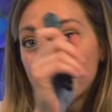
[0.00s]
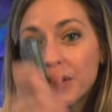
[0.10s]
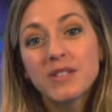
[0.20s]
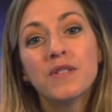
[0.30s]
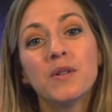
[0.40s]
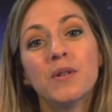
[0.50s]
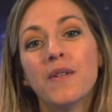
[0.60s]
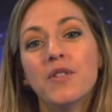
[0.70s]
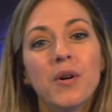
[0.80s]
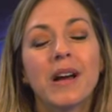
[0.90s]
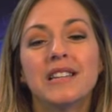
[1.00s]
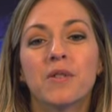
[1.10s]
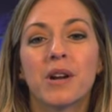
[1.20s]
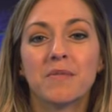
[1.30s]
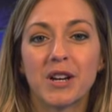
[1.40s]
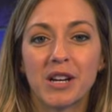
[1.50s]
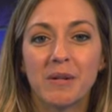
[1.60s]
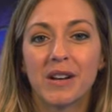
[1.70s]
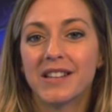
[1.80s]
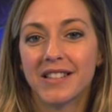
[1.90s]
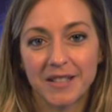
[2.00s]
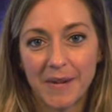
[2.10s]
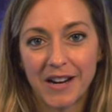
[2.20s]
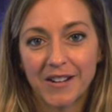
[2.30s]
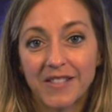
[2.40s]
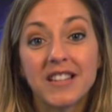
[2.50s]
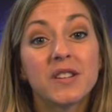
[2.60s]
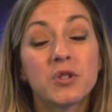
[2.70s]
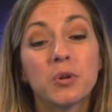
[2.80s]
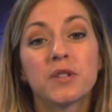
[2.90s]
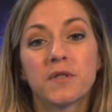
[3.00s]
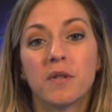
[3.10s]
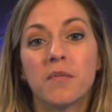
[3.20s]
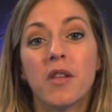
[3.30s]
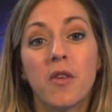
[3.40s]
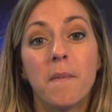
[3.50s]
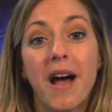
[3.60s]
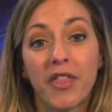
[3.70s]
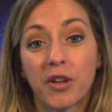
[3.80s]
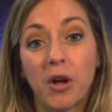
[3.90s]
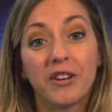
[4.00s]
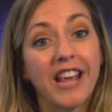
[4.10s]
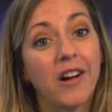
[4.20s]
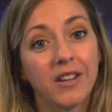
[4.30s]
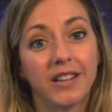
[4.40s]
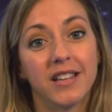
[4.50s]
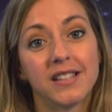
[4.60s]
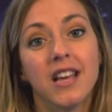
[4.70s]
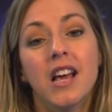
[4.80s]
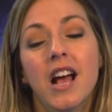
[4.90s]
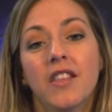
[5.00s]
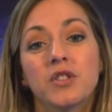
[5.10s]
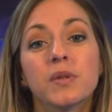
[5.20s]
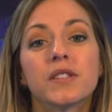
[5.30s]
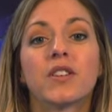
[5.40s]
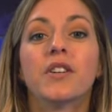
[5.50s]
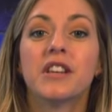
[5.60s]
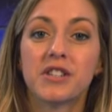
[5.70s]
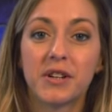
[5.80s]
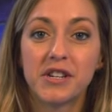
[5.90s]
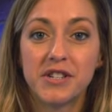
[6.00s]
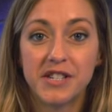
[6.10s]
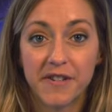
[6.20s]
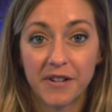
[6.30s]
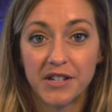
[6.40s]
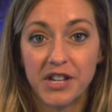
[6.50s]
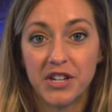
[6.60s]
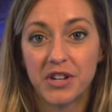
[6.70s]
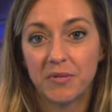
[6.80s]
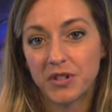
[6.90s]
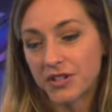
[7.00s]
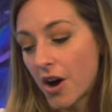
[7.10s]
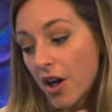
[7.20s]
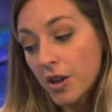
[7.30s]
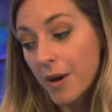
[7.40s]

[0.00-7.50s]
Those of you who have no idea what I'm talking about, it doesn't matter. These are tools from the math called calculus, and the tools are called integration differentiation, which is all